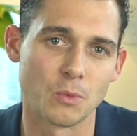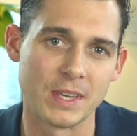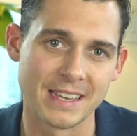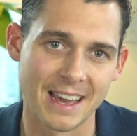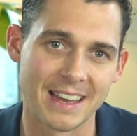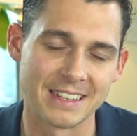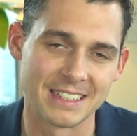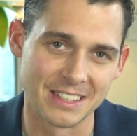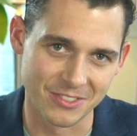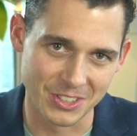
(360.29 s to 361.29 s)
we can't
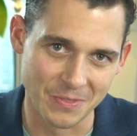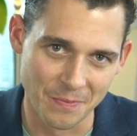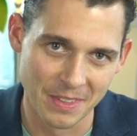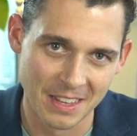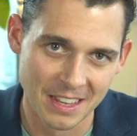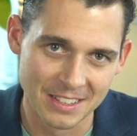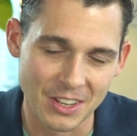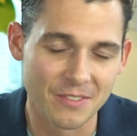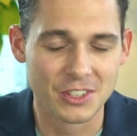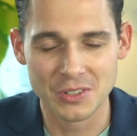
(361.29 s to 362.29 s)
give you. So
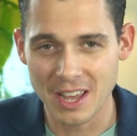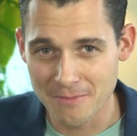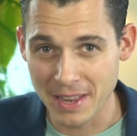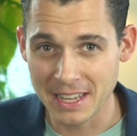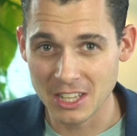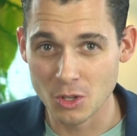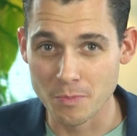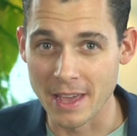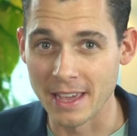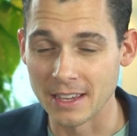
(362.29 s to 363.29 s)
if you do have money in the
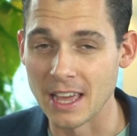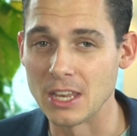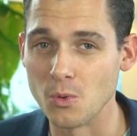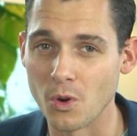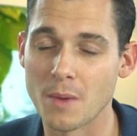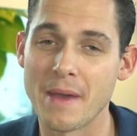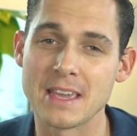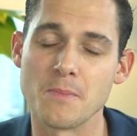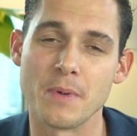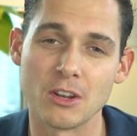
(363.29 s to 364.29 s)
bank and you want to make
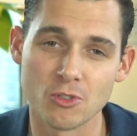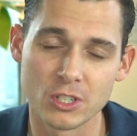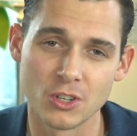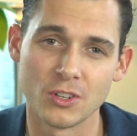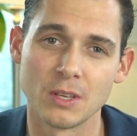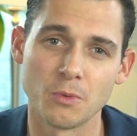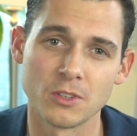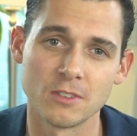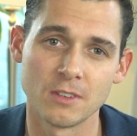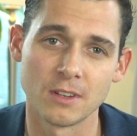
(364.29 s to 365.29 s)
a better return than what
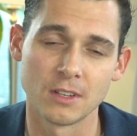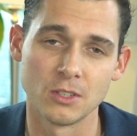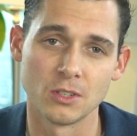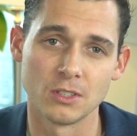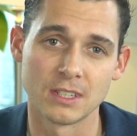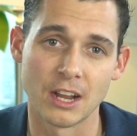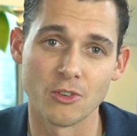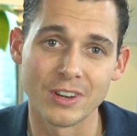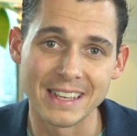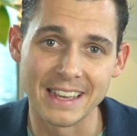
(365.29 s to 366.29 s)
you're
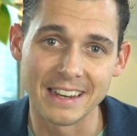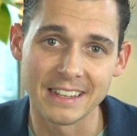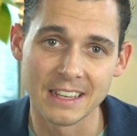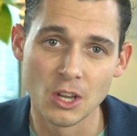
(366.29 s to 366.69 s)
currently getting,